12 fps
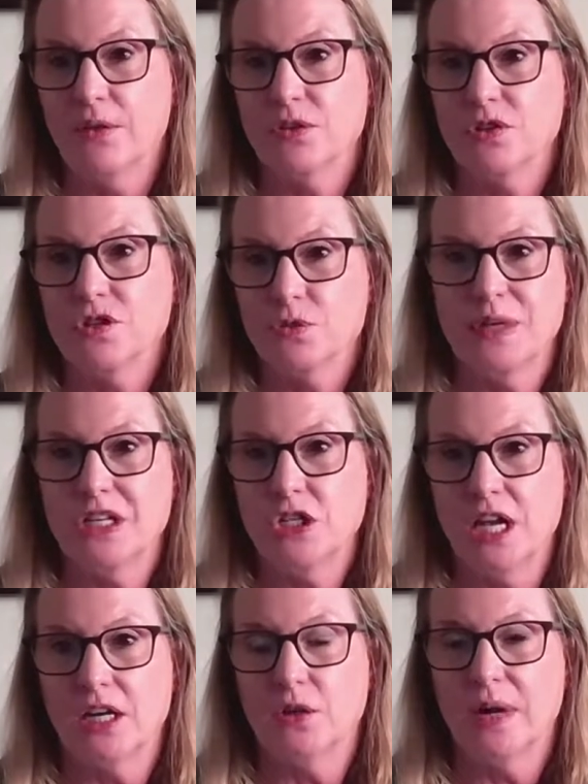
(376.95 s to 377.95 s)
and there's 3
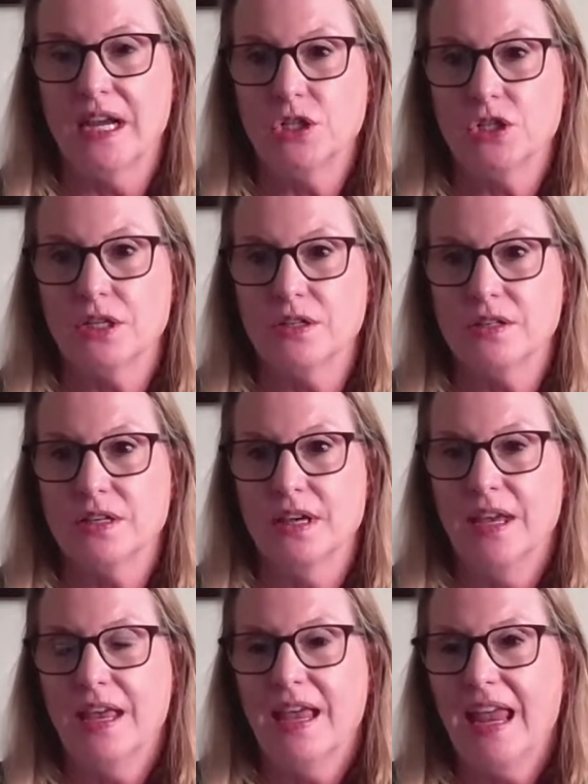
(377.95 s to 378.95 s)
generations.